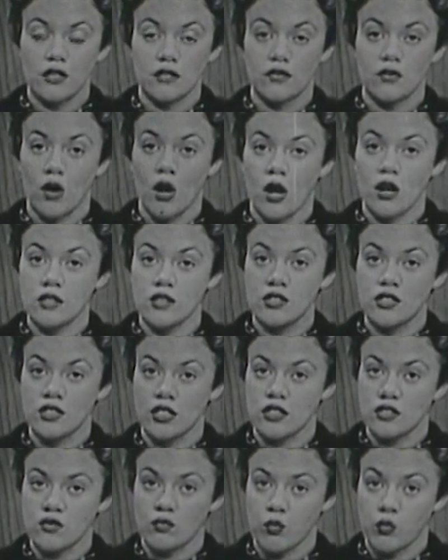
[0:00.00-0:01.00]
draws
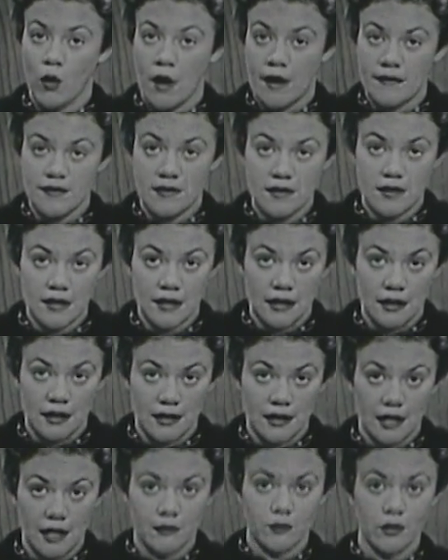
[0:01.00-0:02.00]
just one
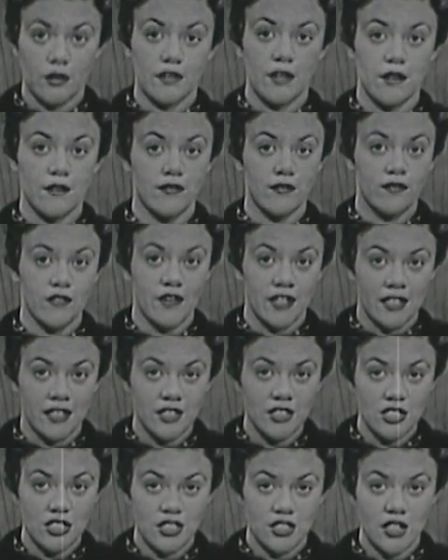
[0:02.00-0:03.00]
thing. And when they've
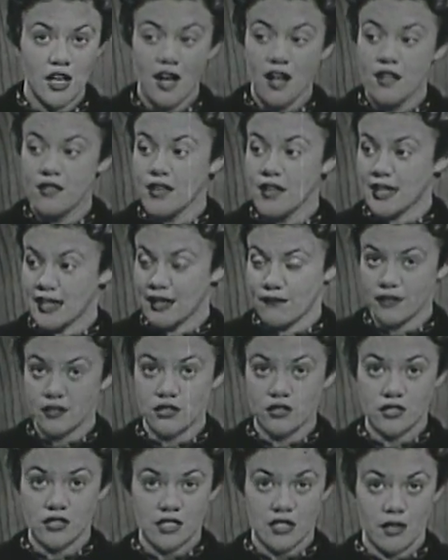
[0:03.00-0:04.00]
finished, they give it
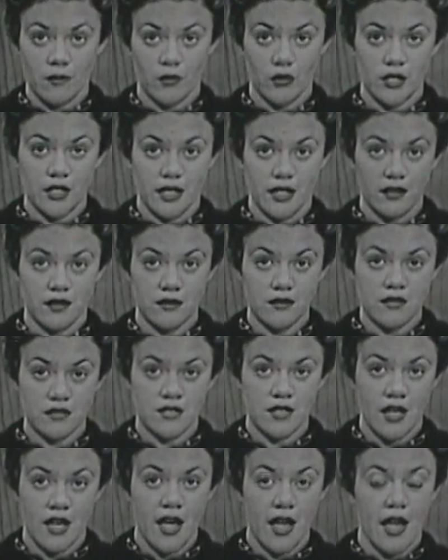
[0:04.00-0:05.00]
to someone else.
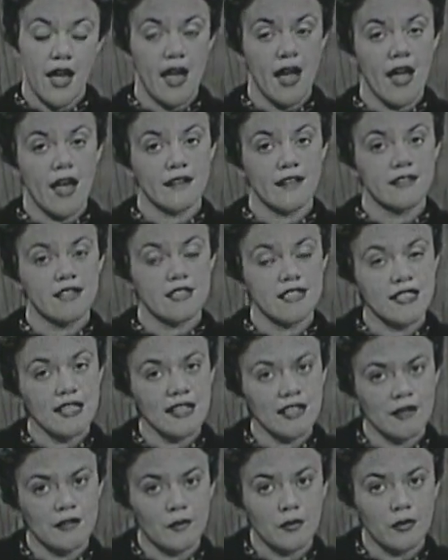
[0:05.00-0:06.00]
And the
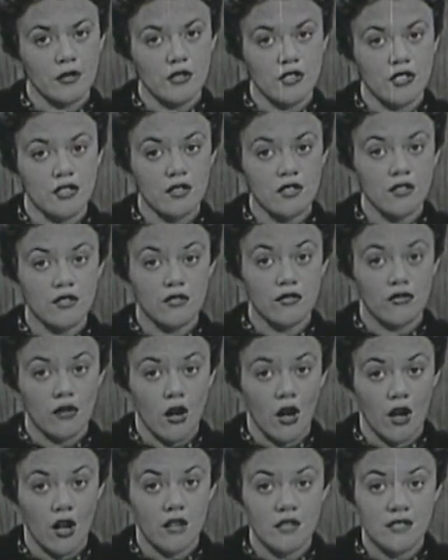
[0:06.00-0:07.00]
second person
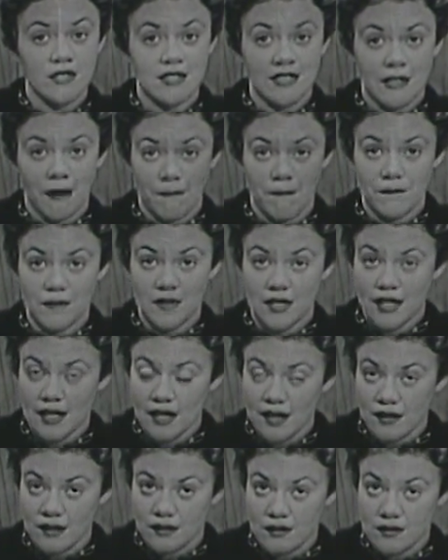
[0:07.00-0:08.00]
draws something
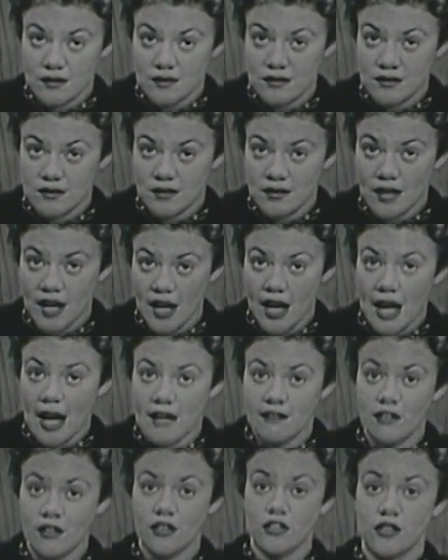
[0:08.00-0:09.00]
else.
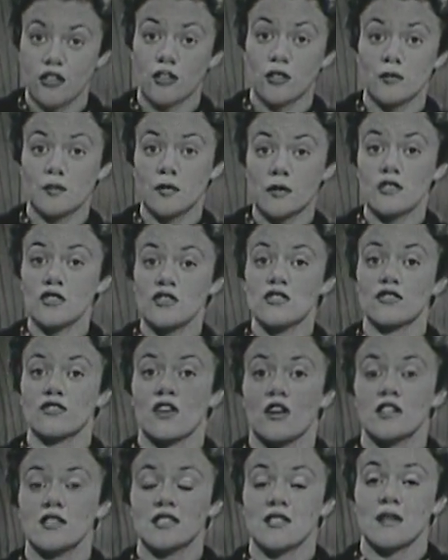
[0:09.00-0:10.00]
And the third person
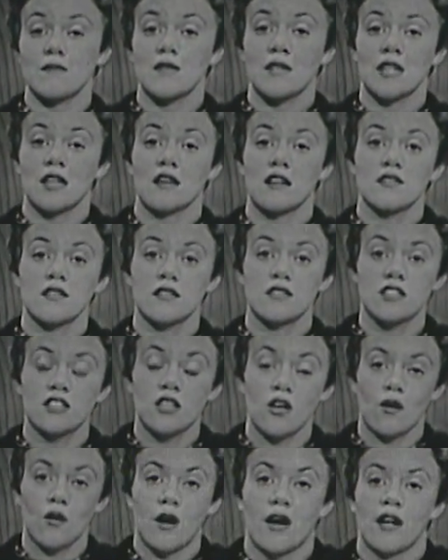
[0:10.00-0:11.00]
draws something else, and
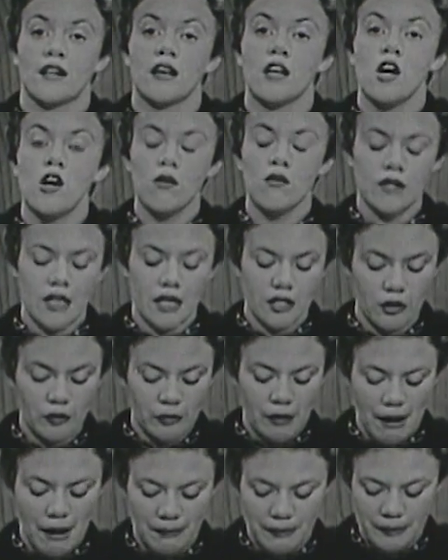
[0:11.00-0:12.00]
so on. Well, now you
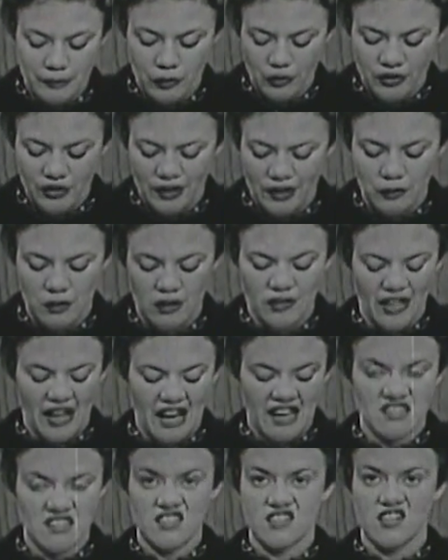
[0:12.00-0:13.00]
probably will think, well,
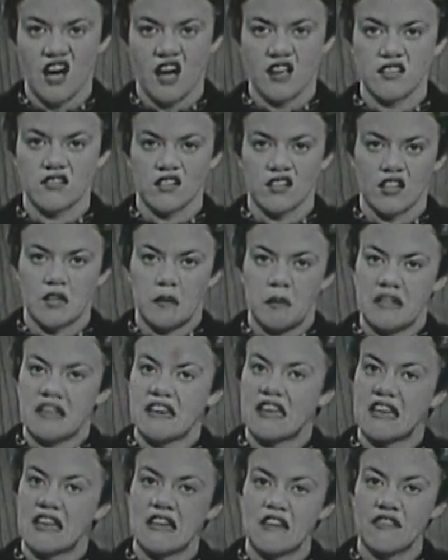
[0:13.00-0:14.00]
that's not going to be
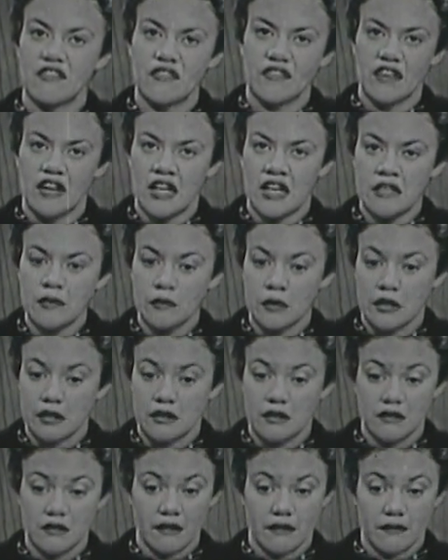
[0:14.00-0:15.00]
any fun.
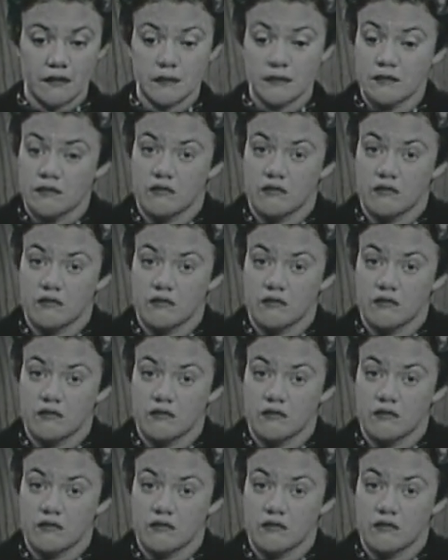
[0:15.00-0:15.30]
We uh,